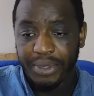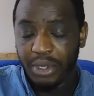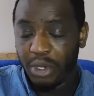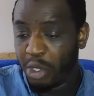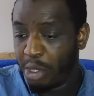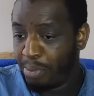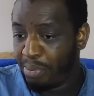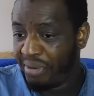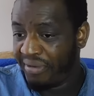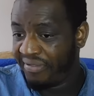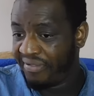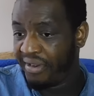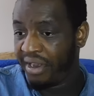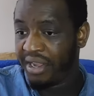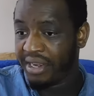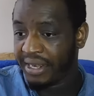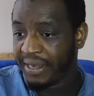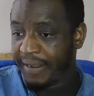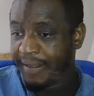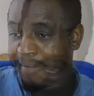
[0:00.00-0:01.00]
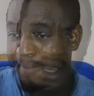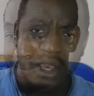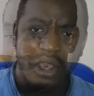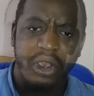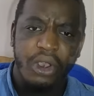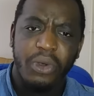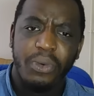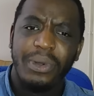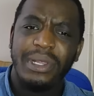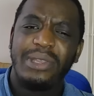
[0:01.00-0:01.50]
or Buffon.
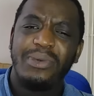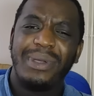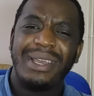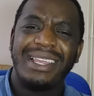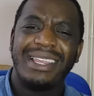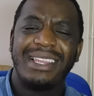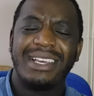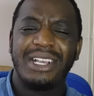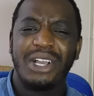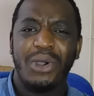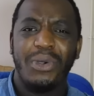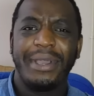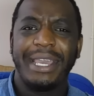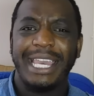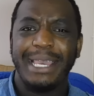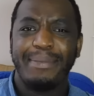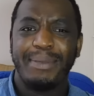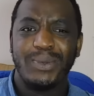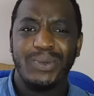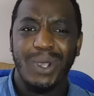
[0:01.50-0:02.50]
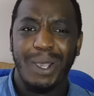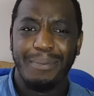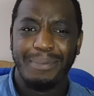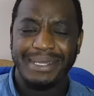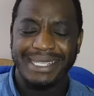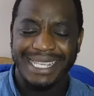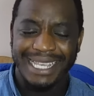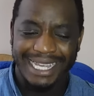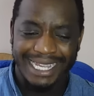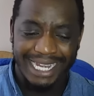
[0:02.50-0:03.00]
With the way that the goalkeepers weren't
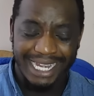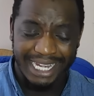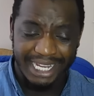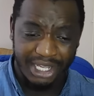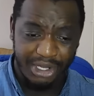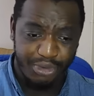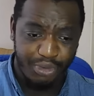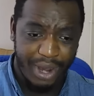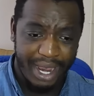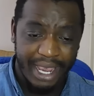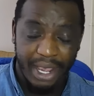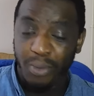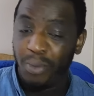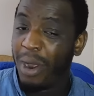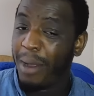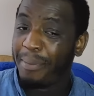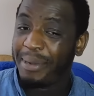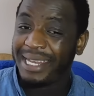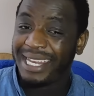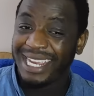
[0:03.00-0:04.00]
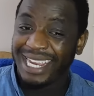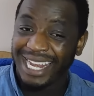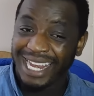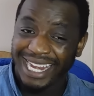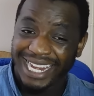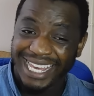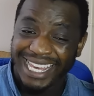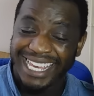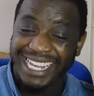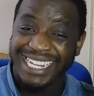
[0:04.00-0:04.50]
particularly great and weren't
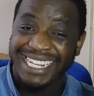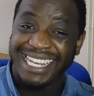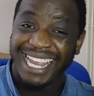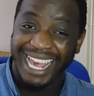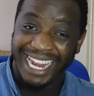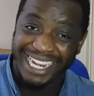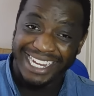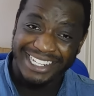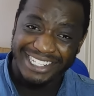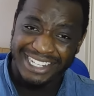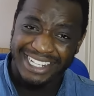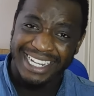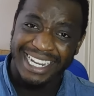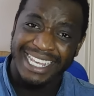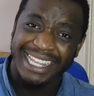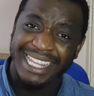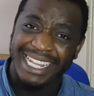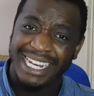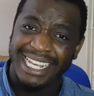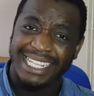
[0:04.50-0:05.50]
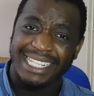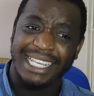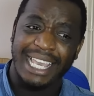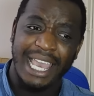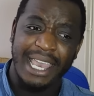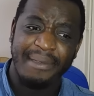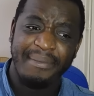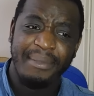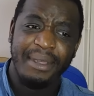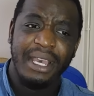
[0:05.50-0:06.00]
particularly intelligent in the last
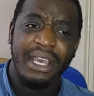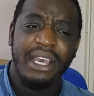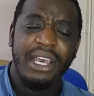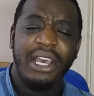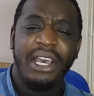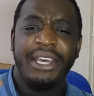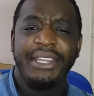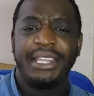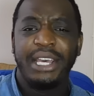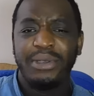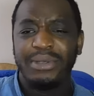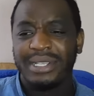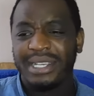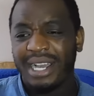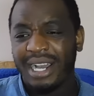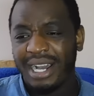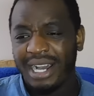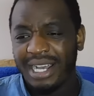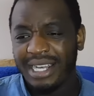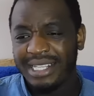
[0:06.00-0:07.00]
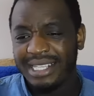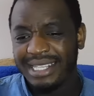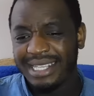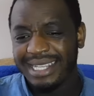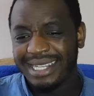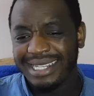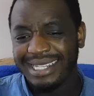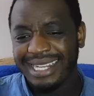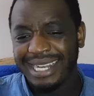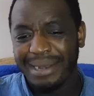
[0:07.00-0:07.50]
game, those cards
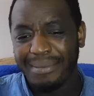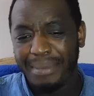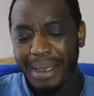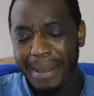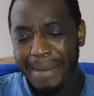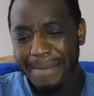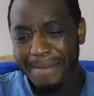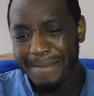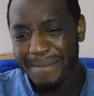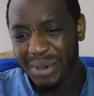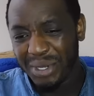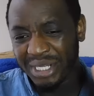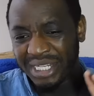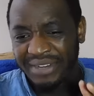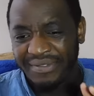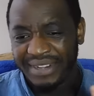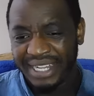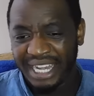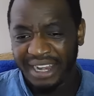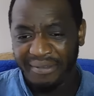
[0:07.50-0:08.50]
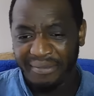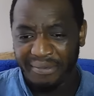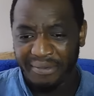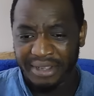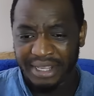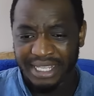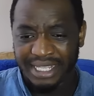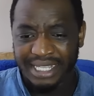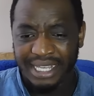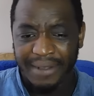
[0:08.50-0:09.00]
didn't make much of a
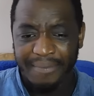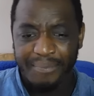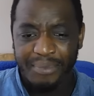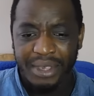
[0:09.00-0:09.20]
difference.